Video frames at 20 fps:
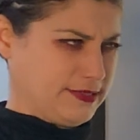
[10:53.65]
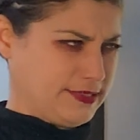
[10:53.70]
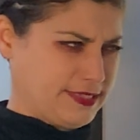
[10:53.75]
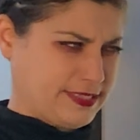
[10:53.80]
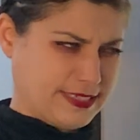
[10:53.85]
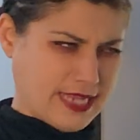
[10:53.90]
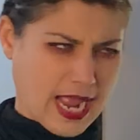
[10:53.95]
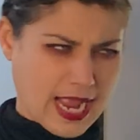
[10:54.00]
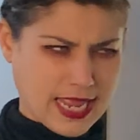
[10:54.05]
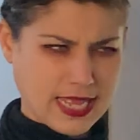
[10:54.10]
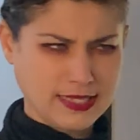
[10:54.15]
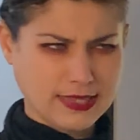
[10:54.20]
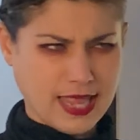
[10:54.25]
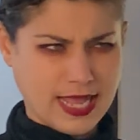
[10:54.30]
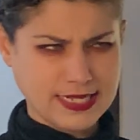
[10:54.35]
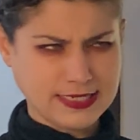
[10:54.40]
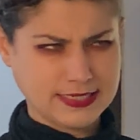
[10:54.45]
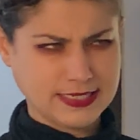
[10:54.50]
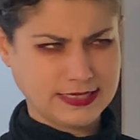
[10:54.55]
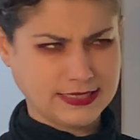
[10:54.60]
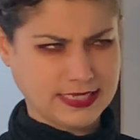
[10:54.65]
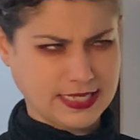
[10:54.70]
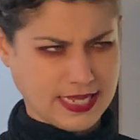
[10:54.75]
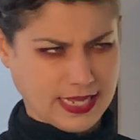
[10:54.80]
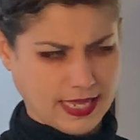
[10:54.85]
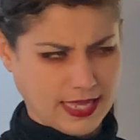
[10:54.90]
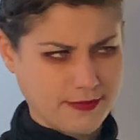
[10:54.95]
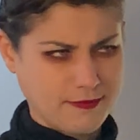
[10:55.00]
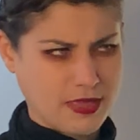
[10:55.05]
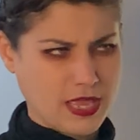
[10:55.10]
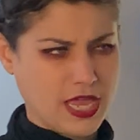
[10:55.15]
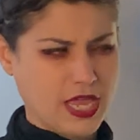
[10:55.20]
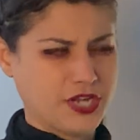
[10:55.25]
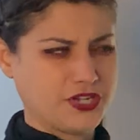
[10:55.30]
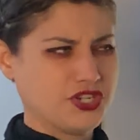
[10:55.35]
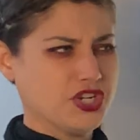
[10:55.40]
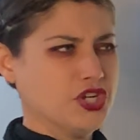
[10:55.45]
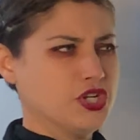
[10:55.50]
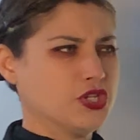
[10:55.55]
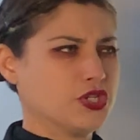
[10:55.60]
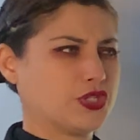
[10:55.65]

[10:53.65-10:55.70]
stylizing the image,